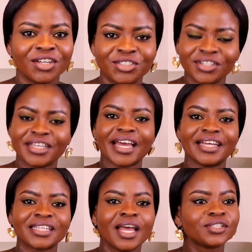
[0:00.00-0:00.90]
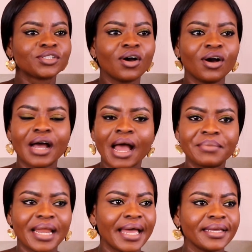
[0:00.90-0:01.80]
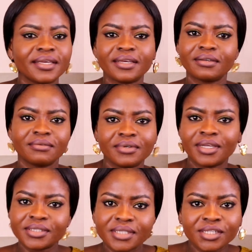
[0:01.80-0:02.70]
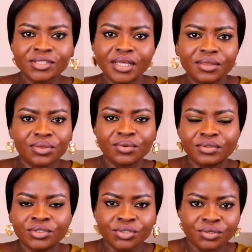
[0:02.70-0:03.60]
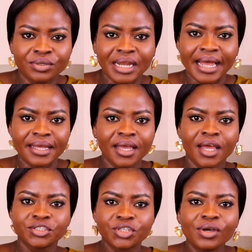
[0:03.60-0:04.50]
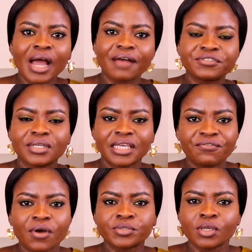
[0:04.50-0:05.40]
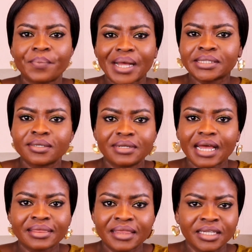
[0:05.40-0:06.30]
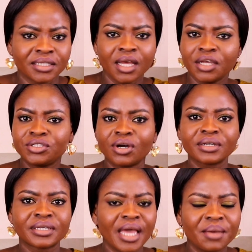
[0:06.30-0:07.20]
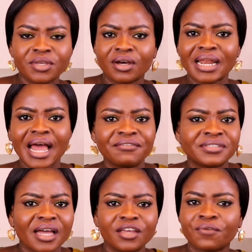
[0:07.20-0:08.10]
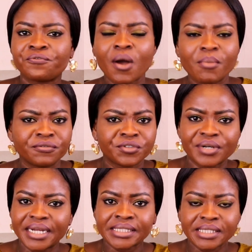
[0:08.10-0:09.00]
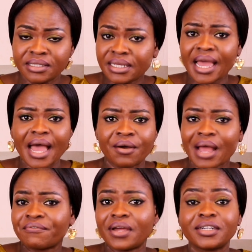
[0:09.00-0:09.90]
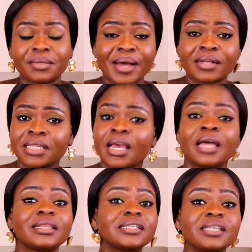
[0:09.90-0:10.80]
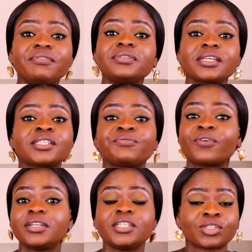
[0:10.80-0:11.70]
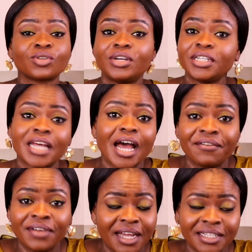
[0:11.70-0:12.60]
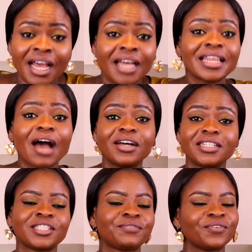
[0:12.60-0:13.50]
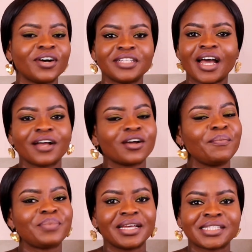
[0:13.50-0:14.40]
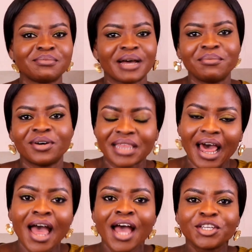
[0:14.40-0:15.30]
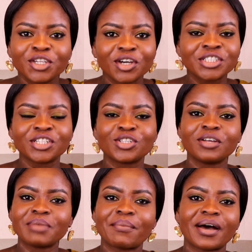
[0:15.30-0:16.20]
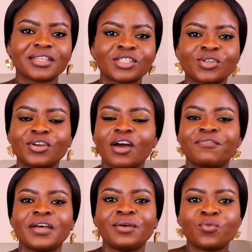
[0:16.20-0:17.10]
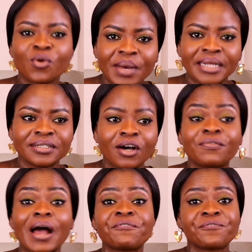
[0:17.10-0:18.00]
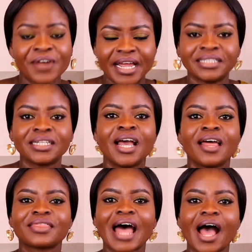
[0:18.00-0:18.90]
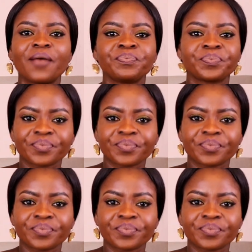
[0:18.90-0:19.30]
Do you get? So I'm like, is this thing true? Like, do you have to give up some particular thing? Your game, your lifestyle, your form of dressing? Yeah, I've heard about it. There's even this funny story that I've heard. That one is funny. God bless my mother. You know, she told me about the story of a woman, of her friend, that